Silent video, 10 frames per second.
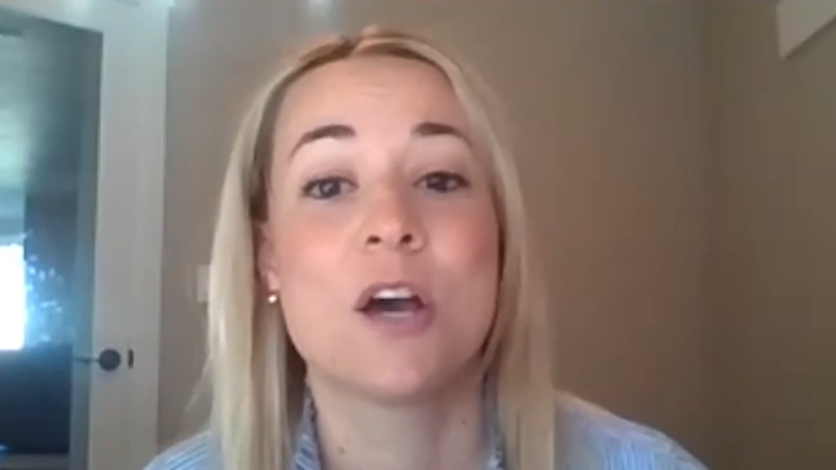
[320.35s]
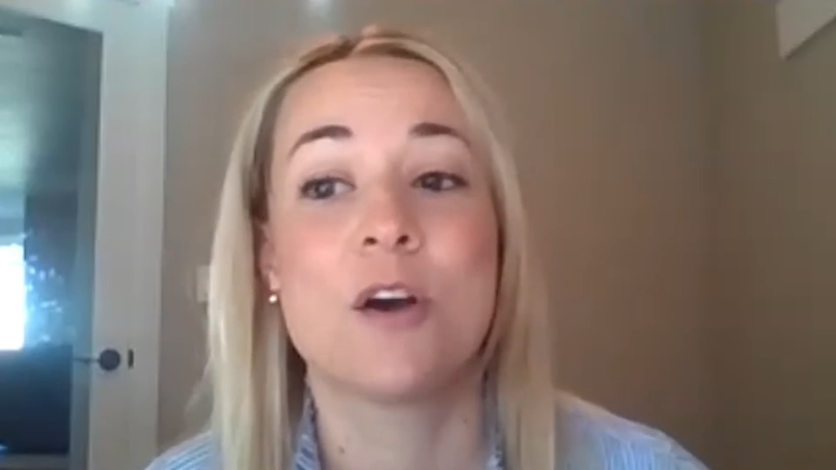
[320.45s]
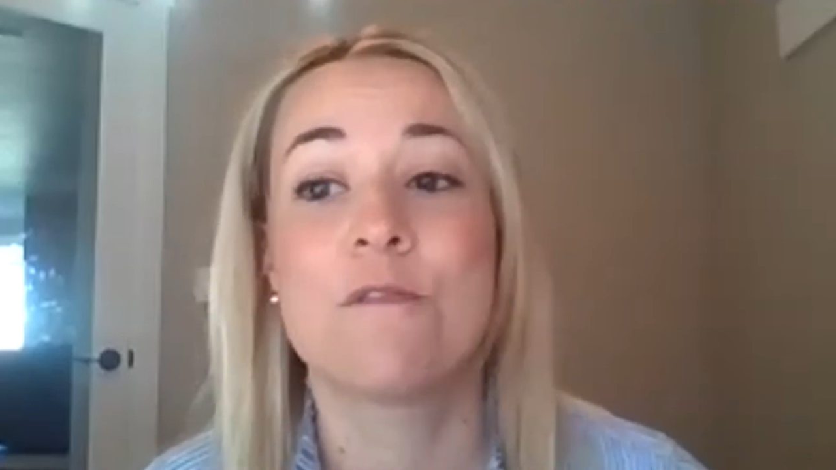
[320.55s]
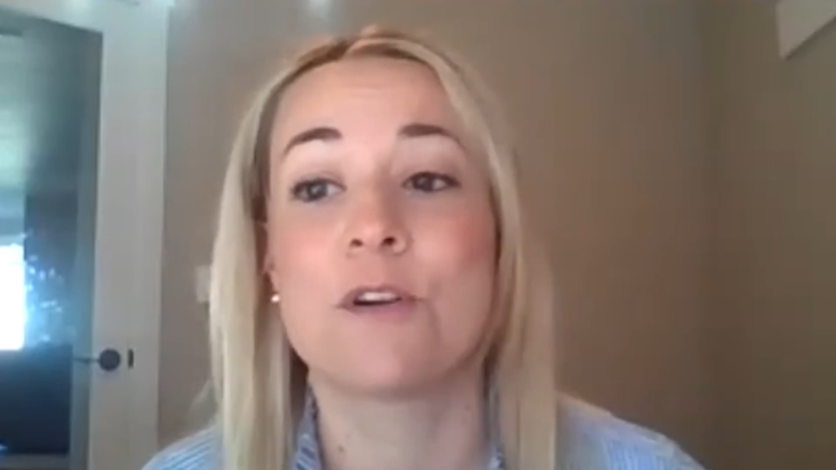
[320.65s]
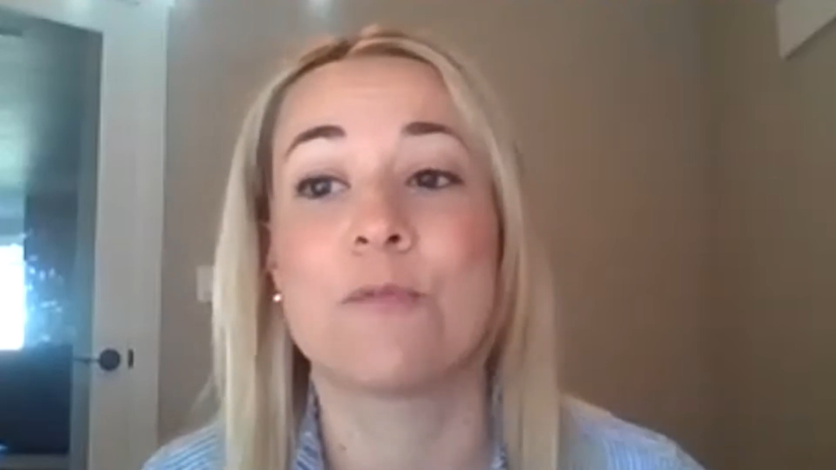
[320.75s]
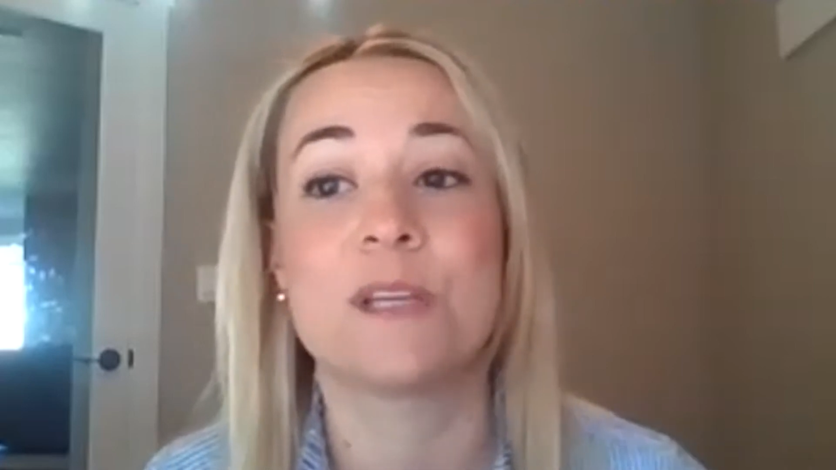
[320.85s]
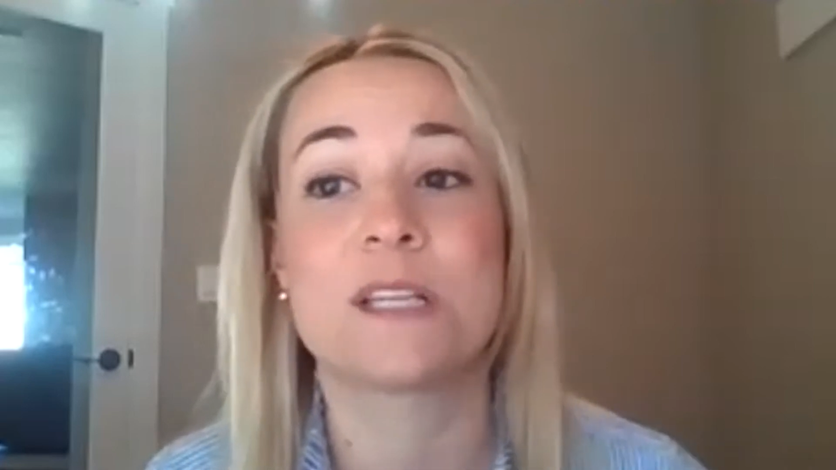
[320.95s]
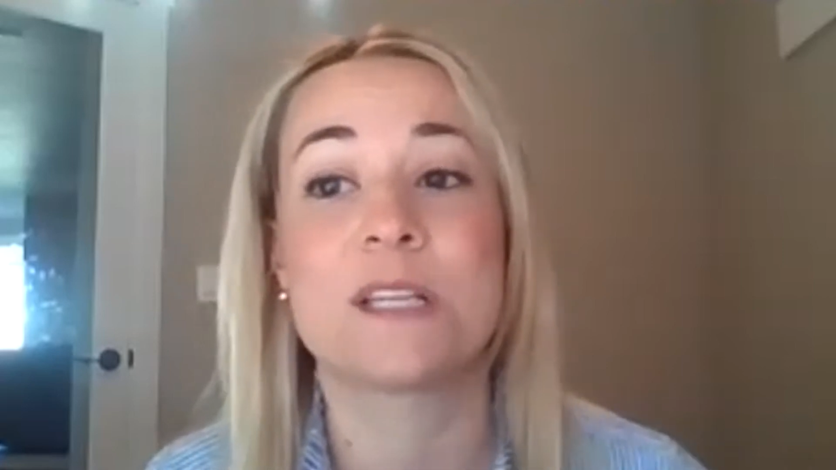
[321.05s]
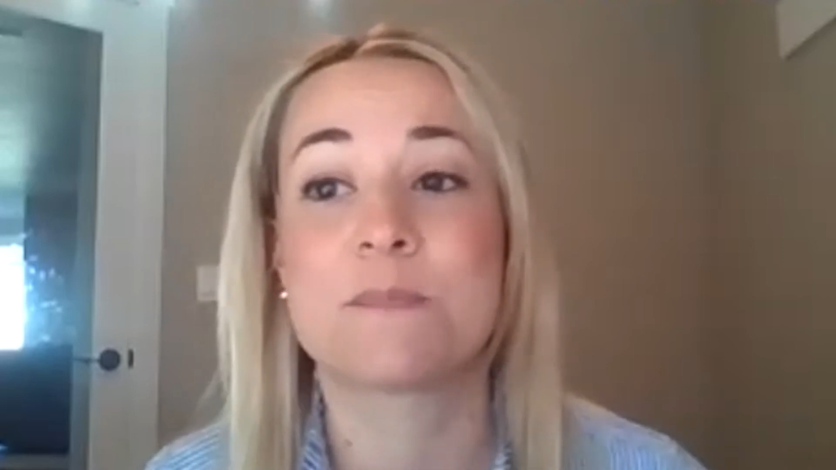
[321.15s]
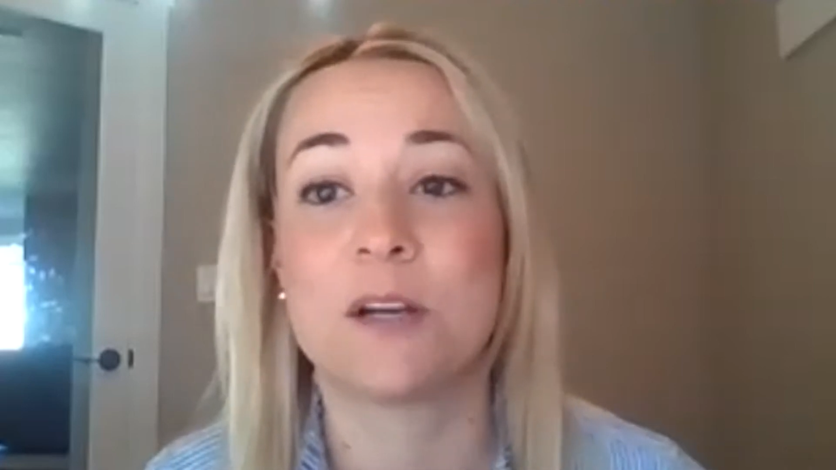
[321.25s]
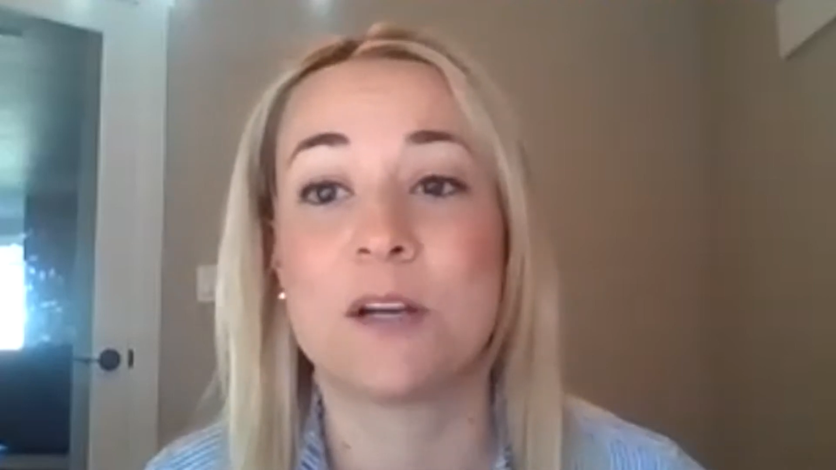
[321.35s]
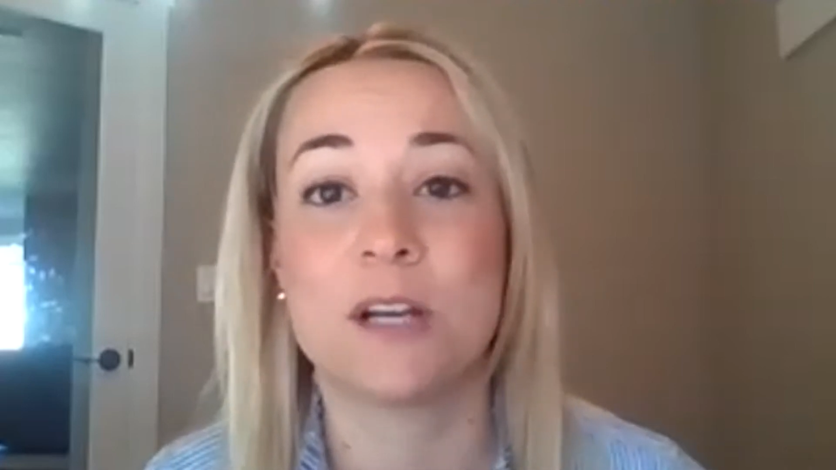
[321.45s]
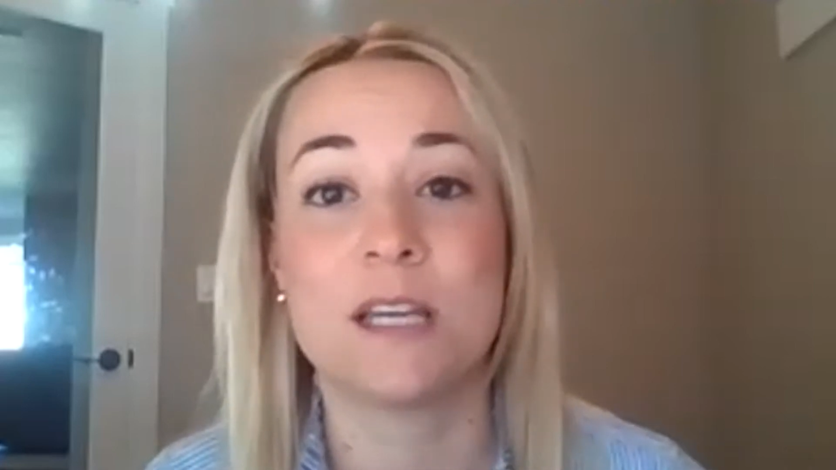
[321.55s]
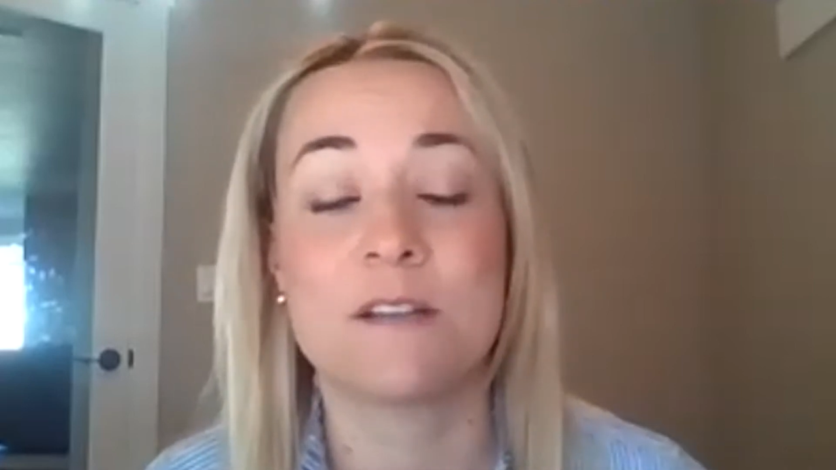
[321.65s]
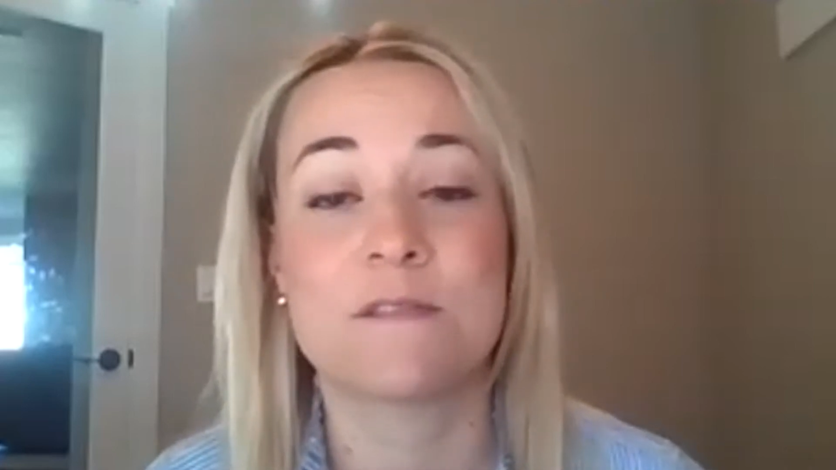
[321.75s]
over a week's
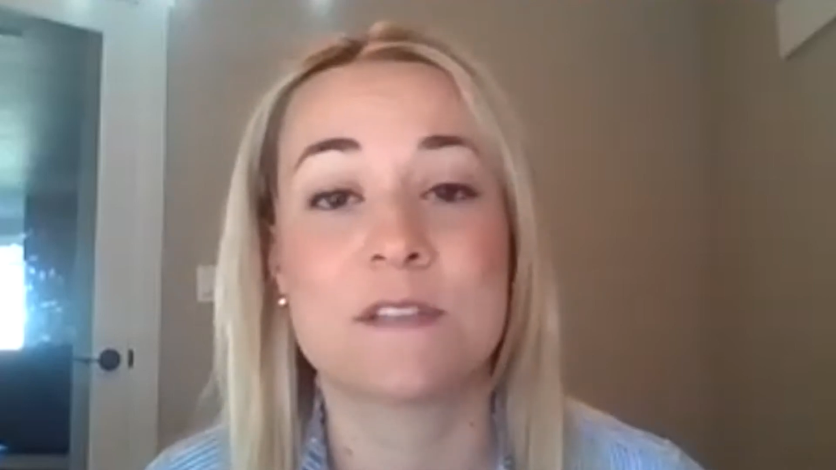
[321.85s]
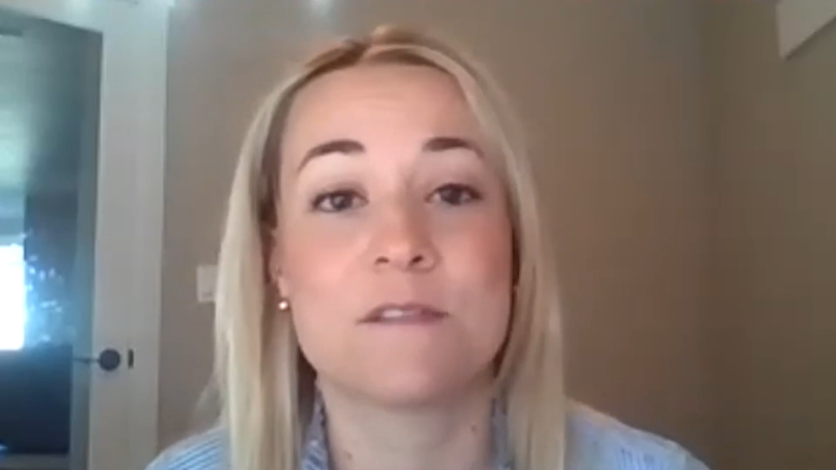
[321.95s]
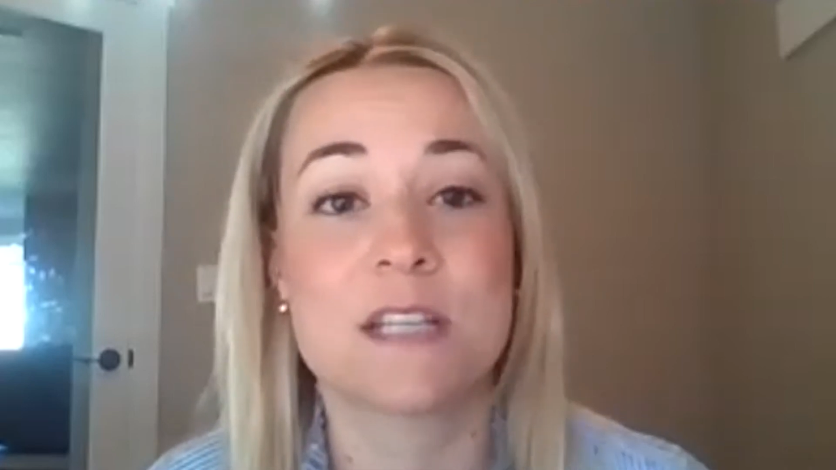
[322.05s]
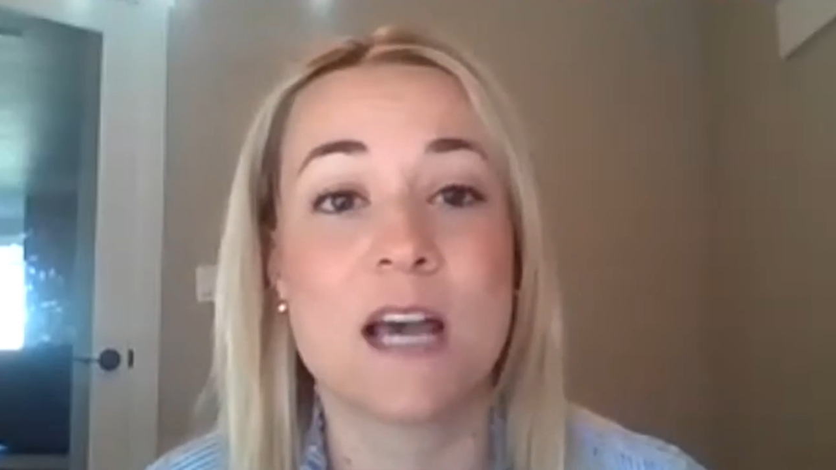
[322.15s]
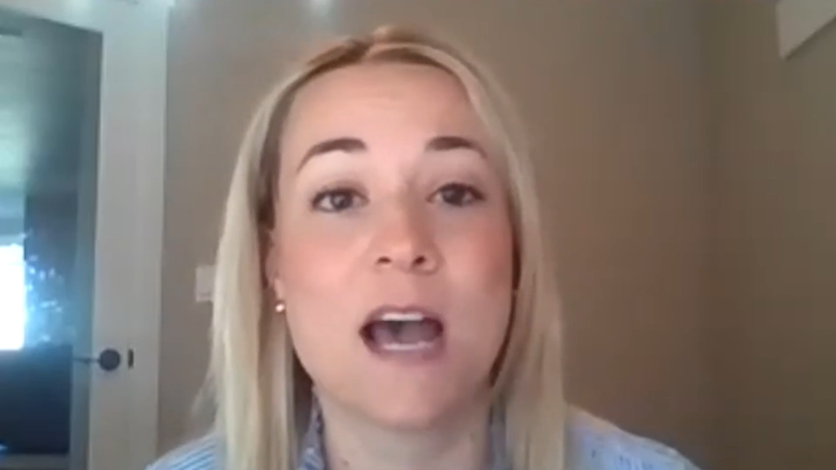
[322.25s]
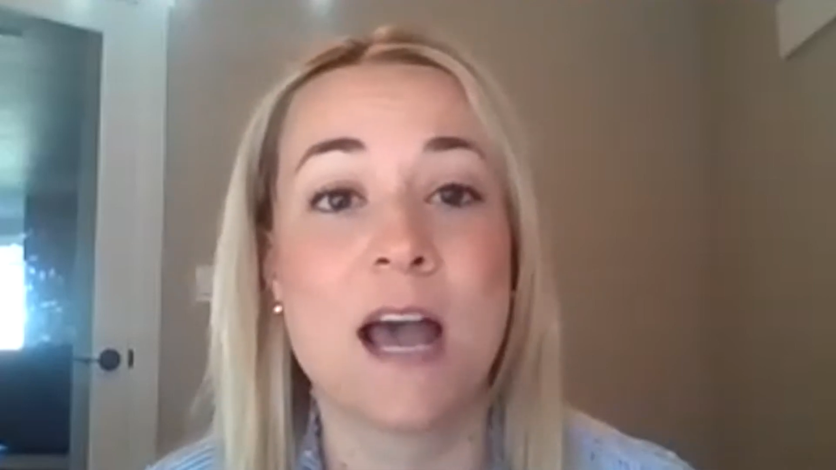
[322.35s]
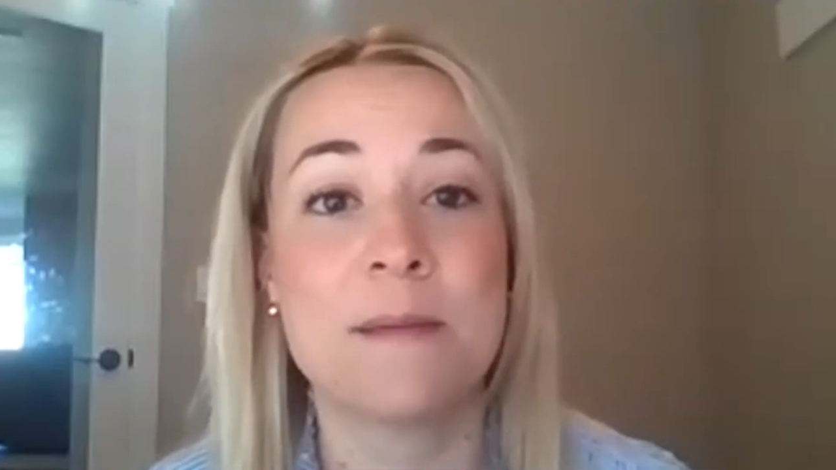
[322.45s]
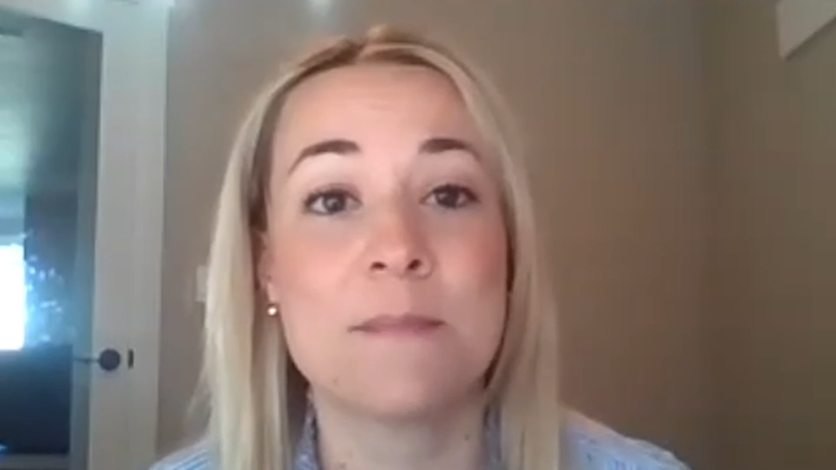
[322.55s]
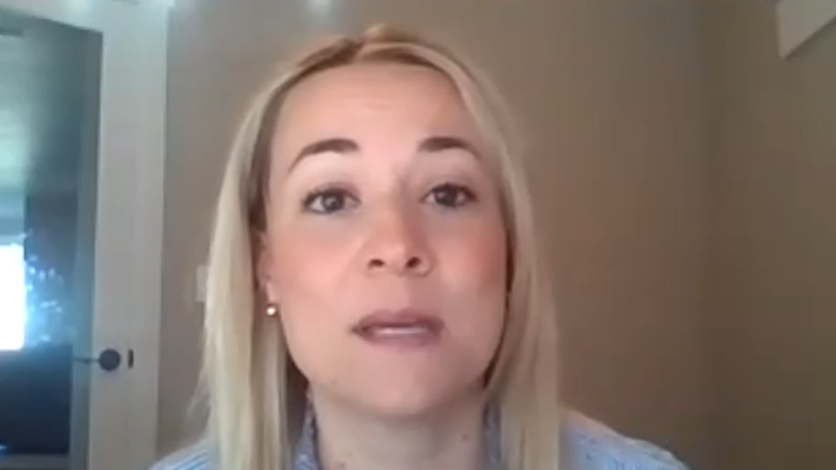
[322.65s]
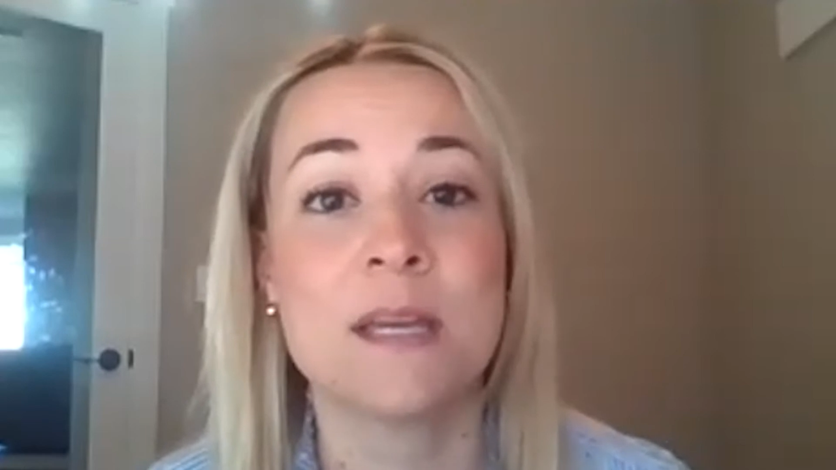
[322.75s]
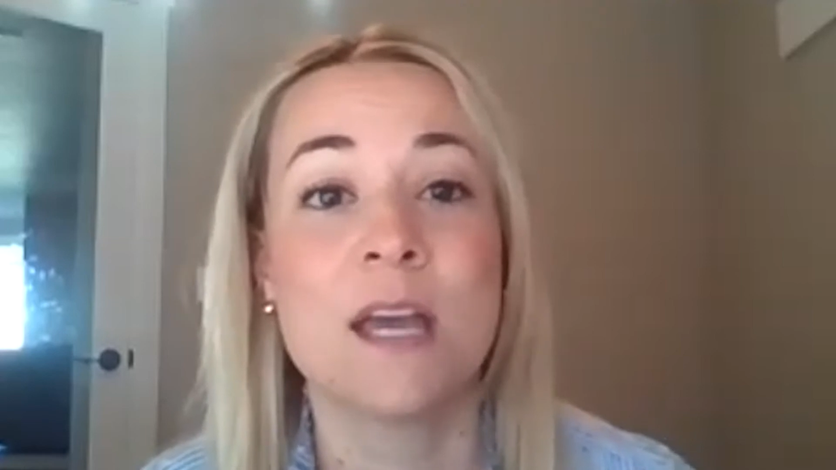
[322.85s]
period of time.